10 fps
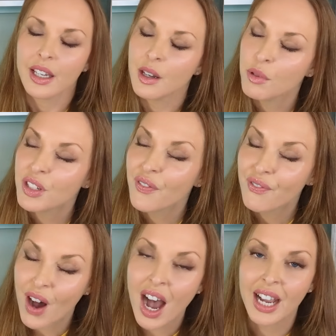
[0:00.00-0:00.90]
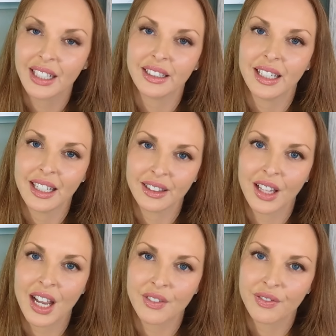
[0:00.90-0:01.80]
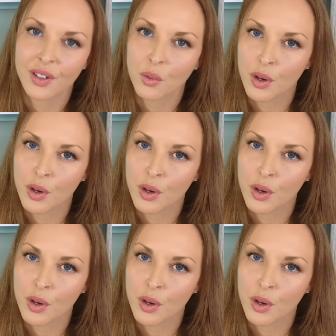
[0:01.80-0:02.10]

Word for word: he was fine in life